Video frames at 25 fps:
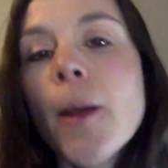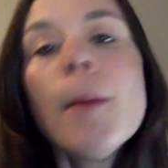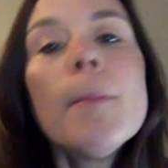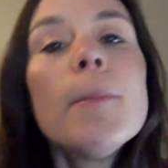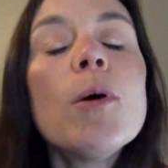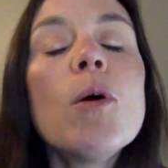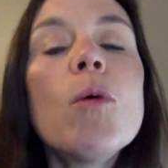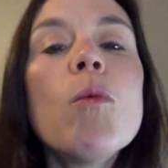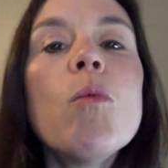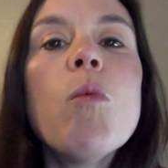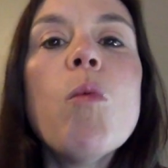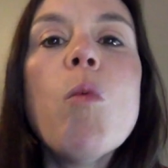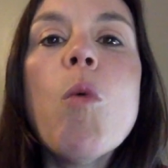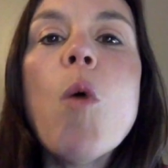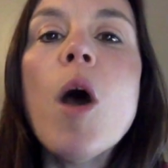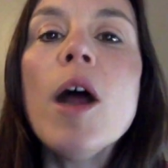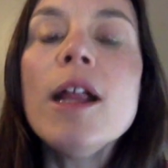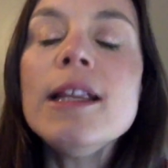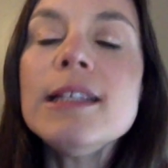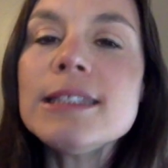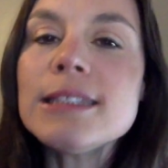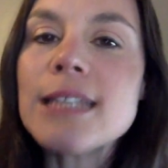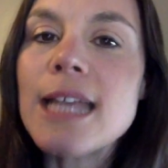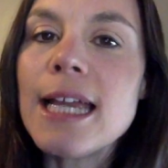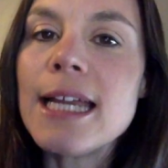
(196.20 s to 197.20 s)
But
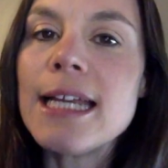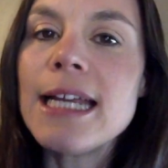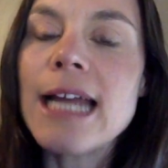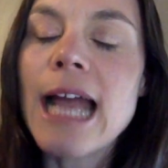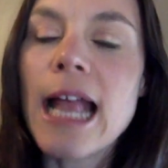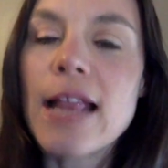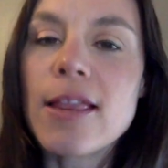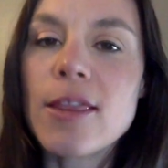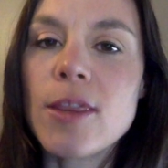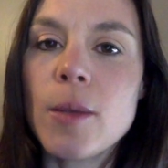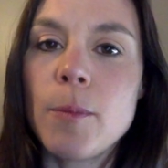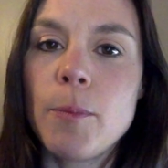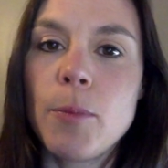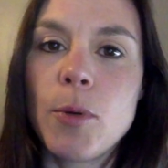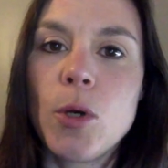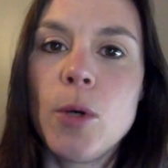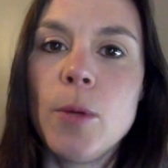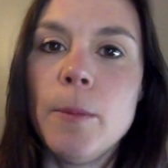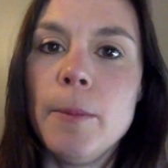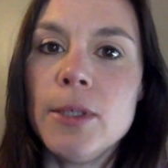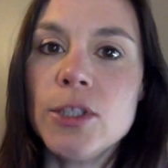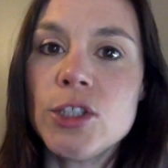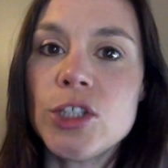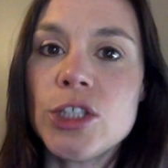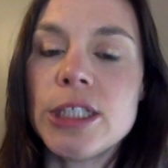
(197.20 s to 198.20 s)
once I got the
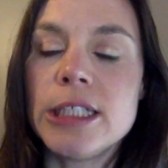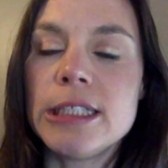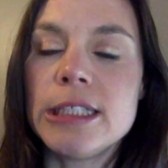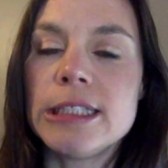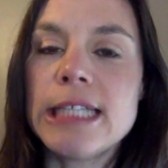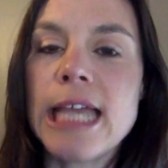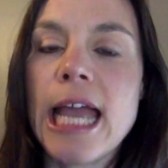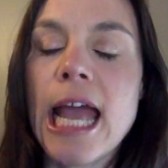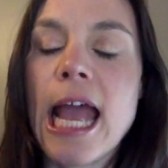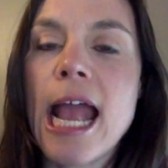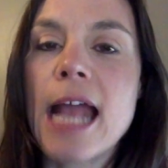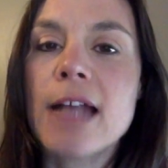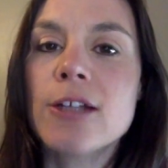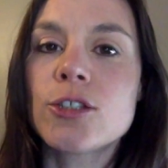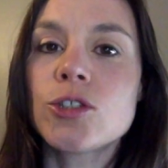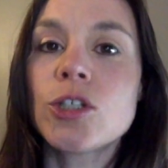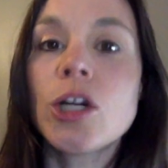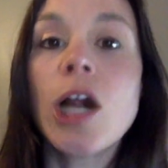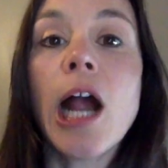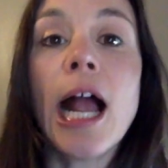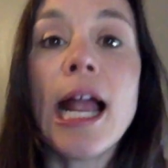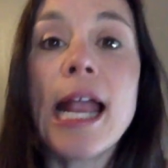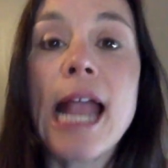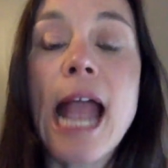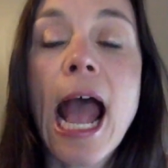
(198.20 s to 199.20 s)
permission to
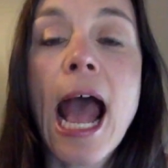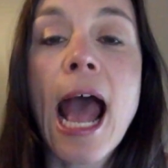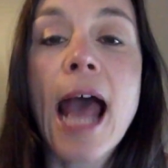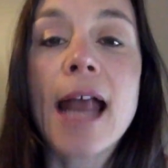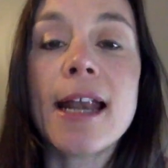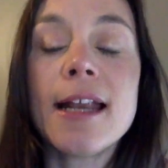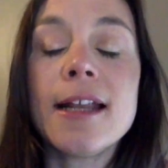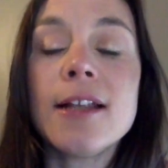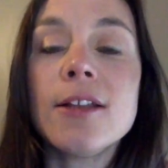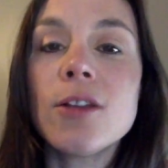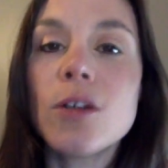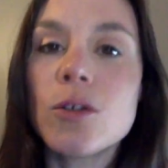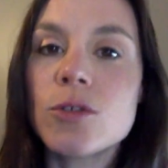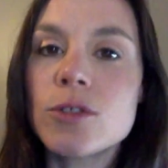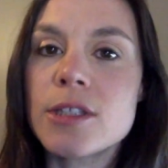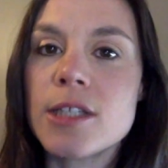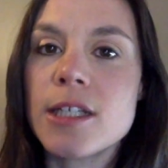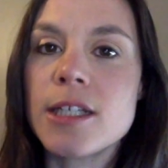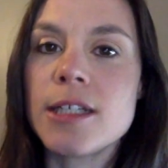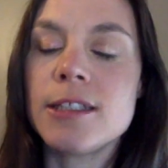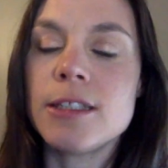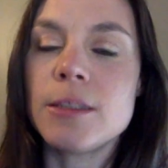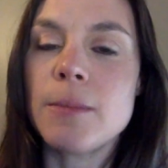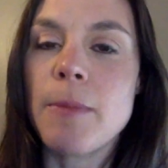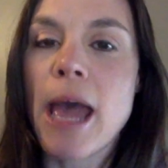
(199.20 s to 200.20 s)
try adding those
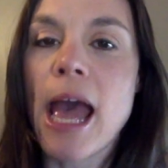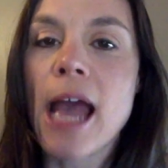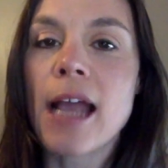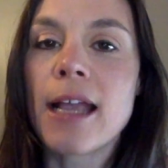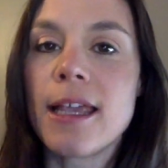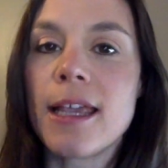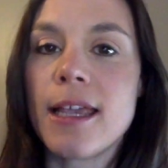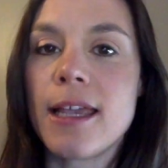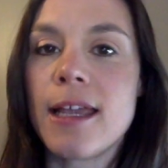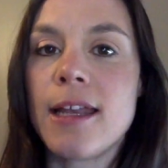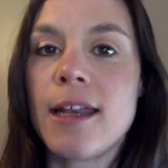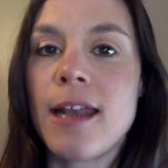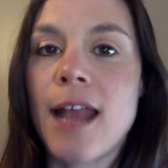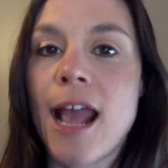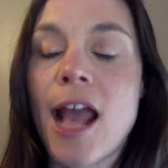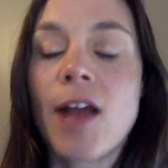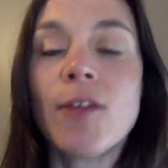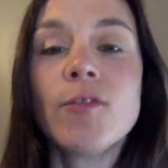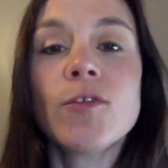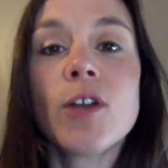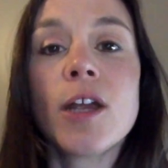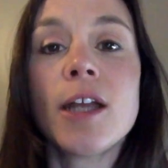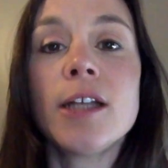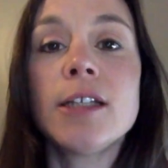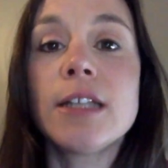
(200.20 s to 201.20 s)
things back in
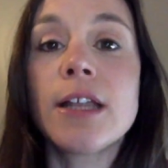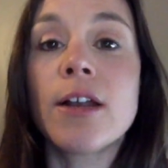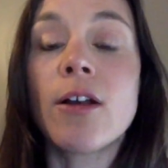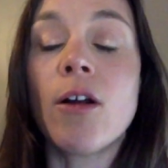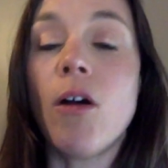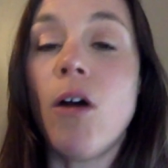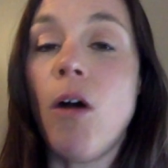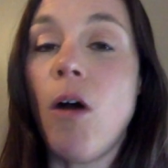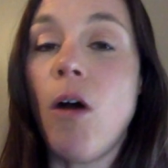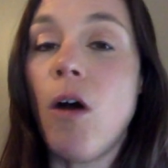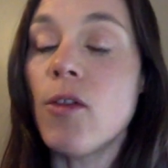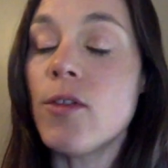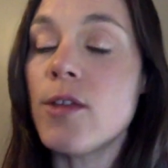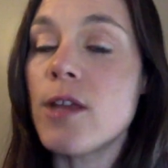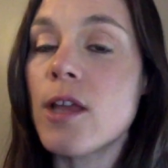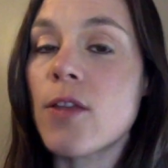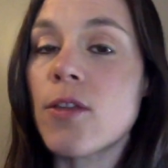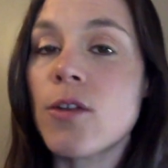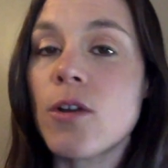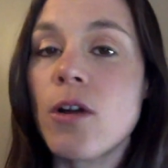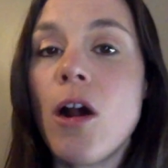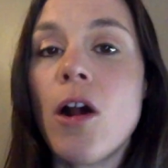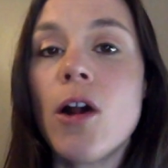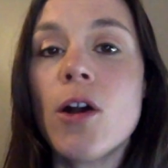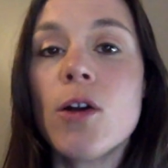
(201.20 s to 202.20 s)
after I'd done all the
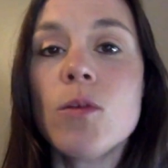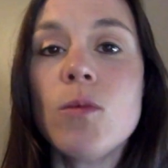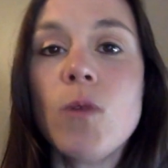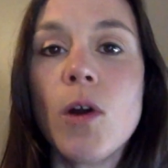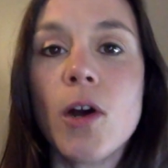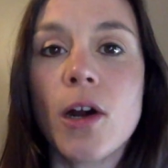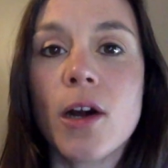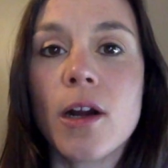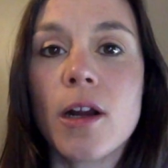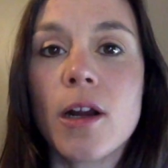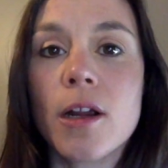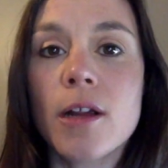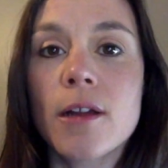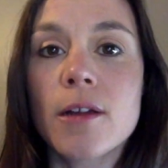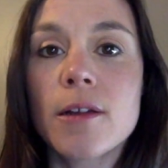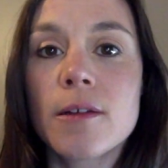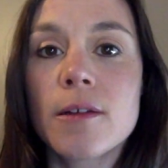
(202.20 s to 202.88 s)
other hard work,